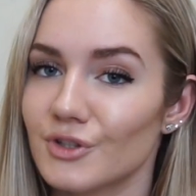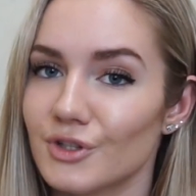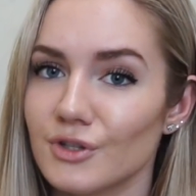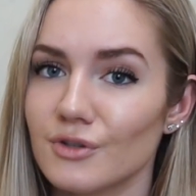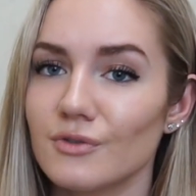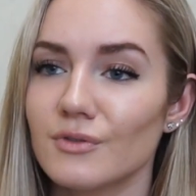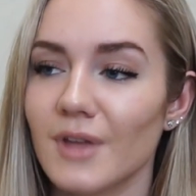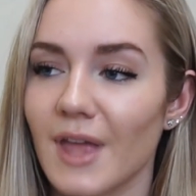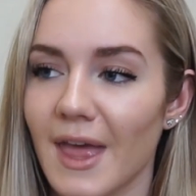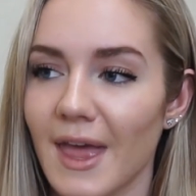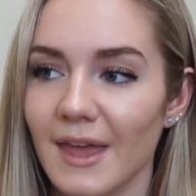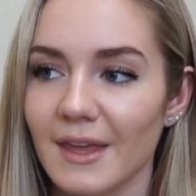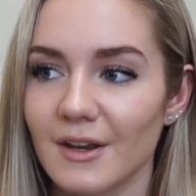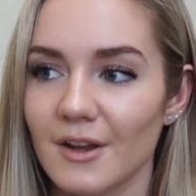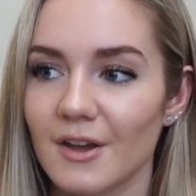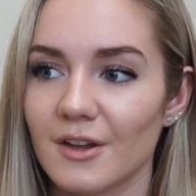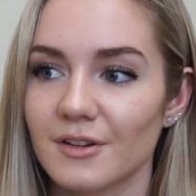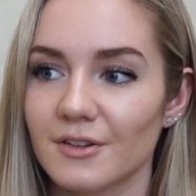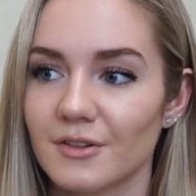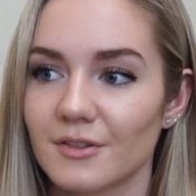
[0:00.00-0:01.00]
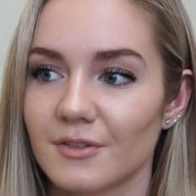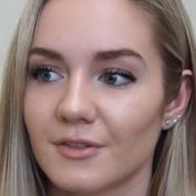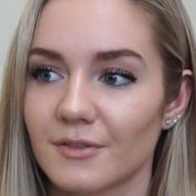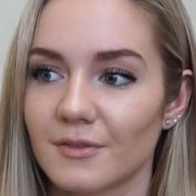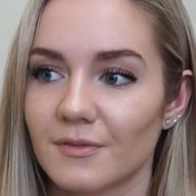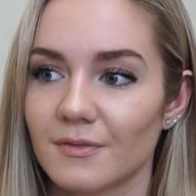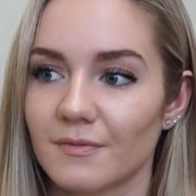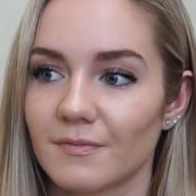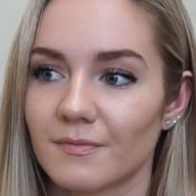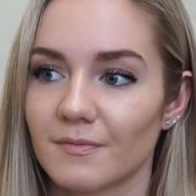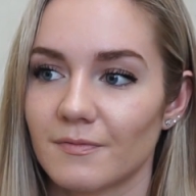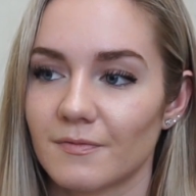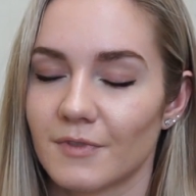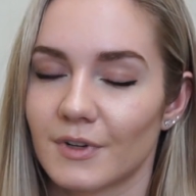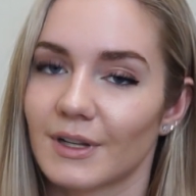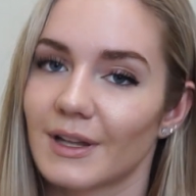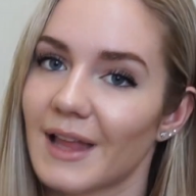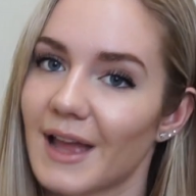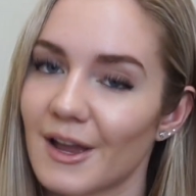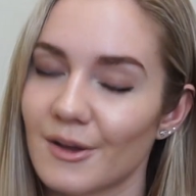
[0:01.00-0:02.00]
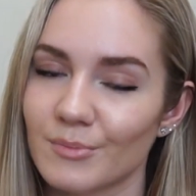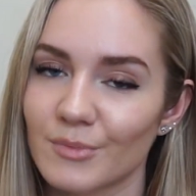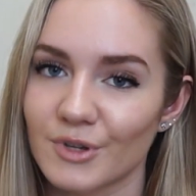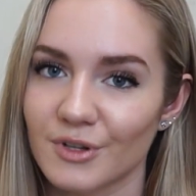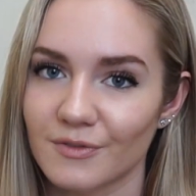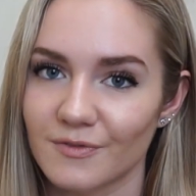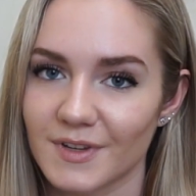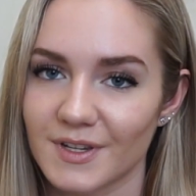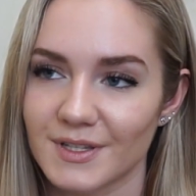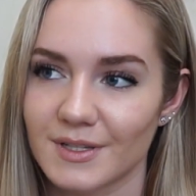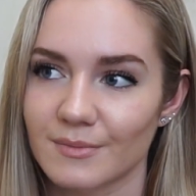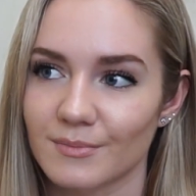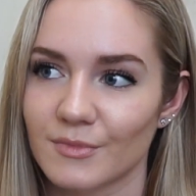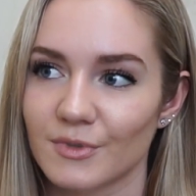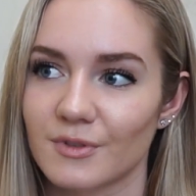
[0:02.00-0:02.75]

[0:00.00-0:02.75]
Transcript: You cannot rely on motivation.